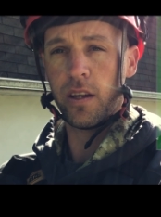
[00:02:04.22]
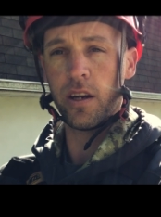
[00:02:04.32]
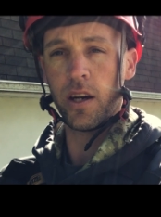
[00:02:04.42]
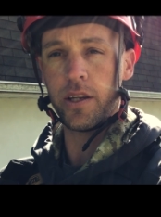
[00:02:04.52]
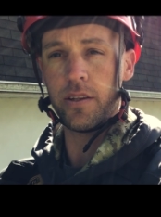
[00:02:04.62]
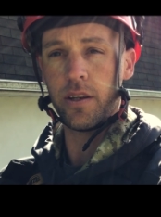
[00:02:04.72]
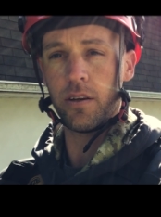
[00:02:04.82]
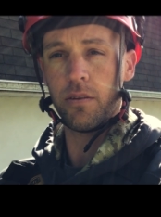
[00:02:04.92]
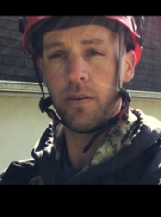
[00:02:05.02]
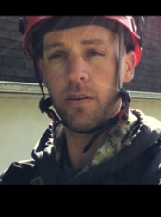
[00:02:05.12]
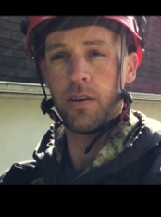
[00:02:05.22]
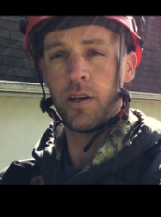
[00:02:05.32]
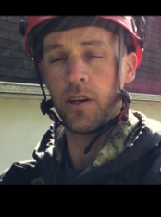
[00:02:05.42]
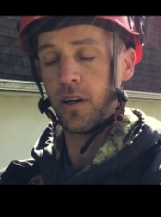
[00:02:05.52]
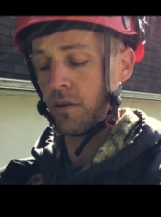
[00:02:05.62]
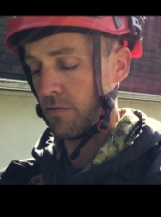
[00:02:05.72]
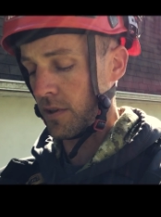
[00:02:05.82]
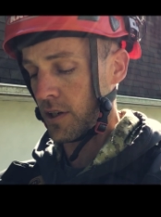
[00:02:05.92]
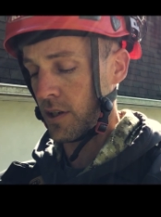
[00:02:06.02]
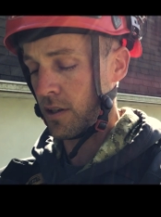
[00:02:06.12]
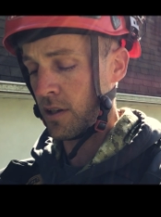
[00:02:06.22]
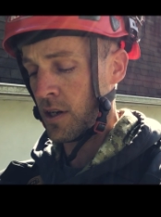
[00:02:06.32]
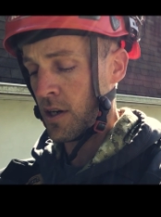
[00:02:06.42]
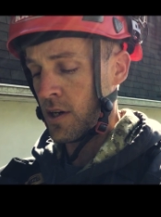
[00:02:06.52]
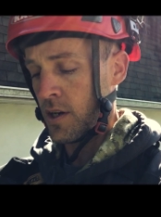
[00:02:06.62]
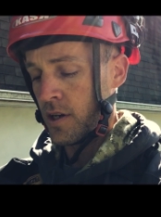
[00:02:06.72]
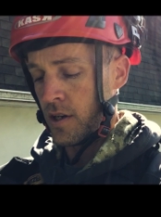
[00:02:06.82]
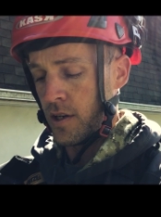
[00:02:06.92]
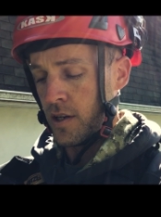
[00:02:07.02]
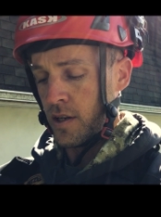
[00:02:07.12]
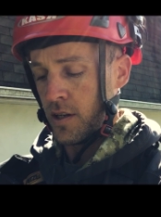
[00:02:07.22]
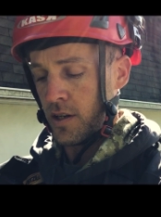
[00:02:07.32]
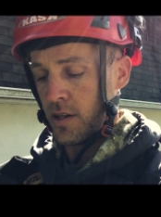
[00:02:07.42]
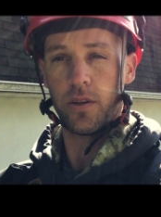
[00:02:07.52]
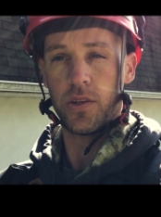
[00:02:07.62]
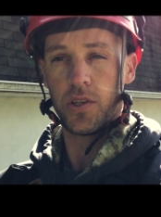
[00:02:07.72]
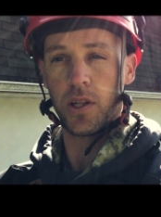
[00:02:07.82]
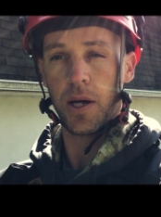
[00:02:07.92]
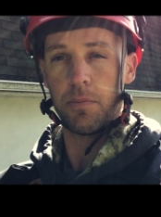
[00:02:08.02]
get an idea of, let's get on this